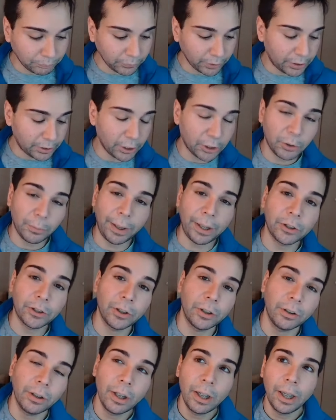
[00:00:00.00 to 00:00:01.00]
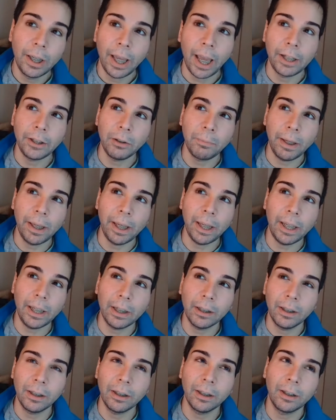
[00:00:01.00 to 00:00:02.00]
situation, and you may
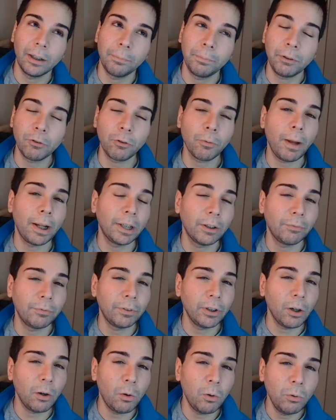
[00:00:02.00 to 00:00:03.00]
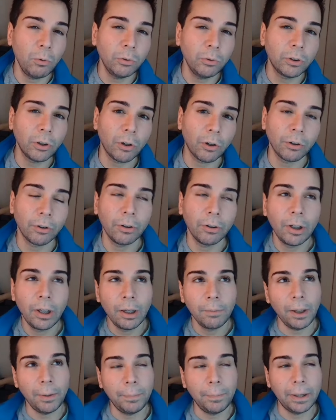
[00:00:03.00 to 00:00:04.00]
be reminded of the old, or
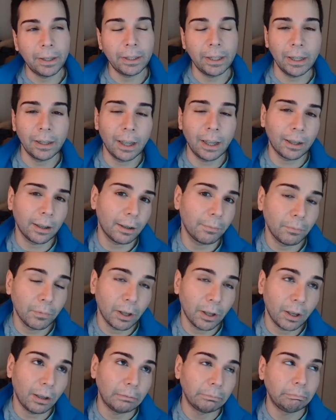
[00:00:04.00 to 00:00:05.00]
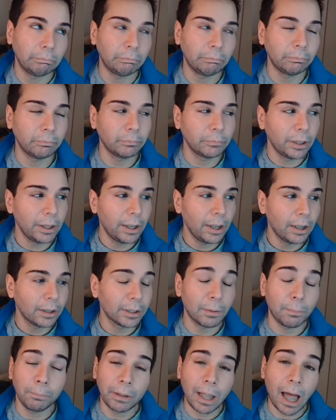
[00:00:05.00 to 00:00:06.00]
maybe see a lot of
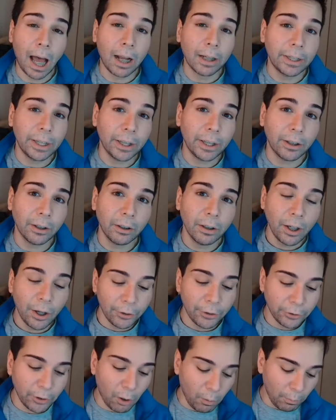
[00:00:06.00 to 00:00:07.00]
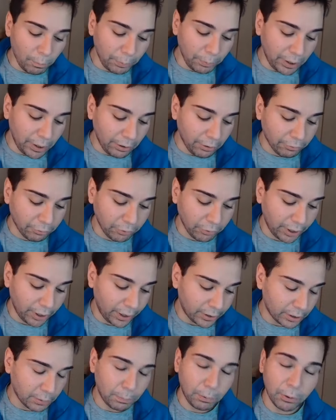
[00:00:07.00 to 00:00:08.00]
some blocks here. Don't be
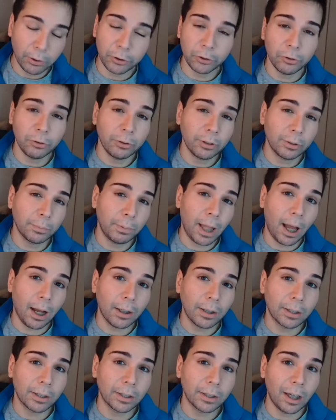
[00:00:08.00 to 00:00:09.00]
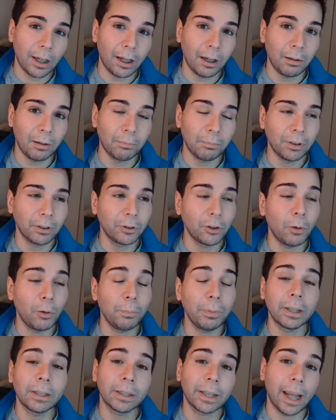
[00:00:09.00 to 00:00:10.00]
afraid to push through those blocks. Don't
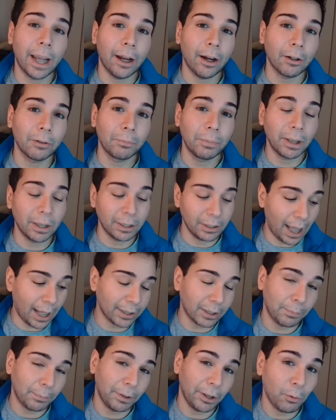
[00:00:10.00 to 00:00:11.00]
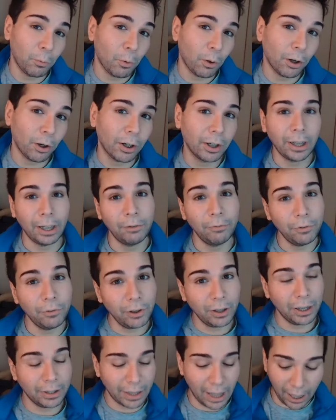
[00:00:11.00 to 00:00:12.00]
be scared, because last time it didn't work. And I feel
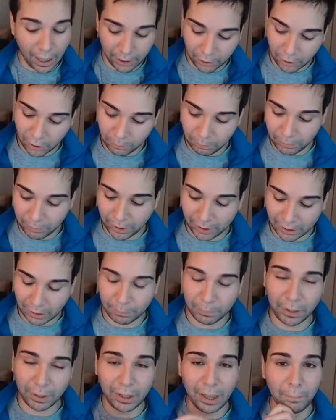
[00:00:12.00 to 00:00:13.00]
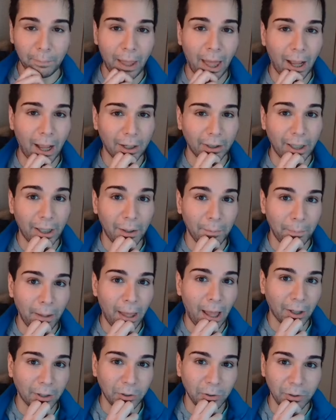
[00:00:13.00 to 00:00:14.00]
like that could be something that
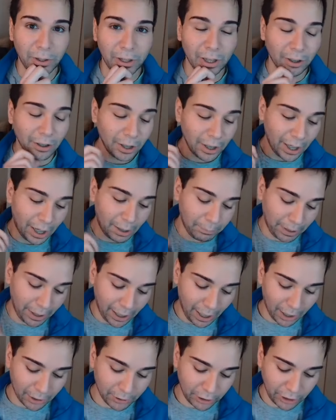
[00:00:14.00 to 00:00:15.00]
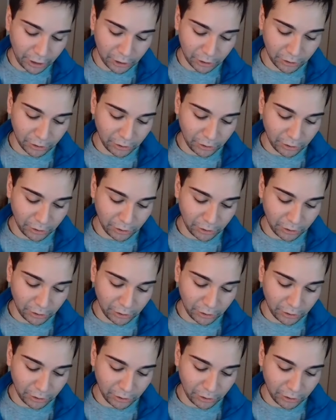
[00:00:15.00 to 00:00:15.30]
impacts you here. It may actually